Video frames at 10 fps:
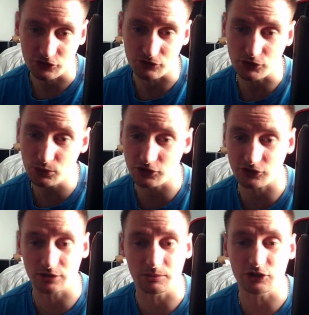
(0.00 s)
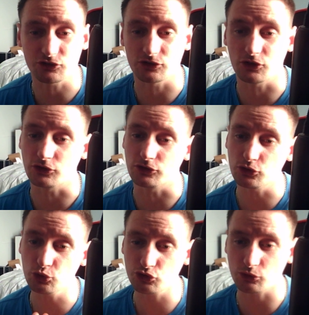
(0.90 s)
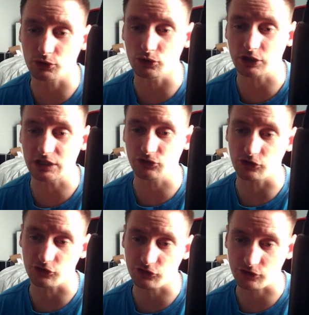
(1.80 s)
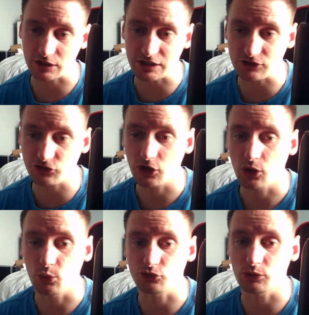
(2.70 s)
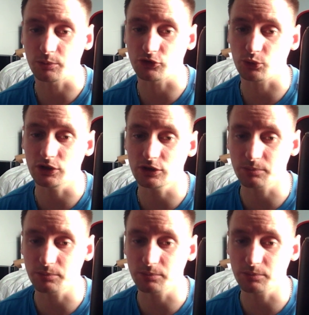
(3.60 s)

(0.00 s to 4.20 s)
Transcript: To view this animation, the user would look into the slits which were between the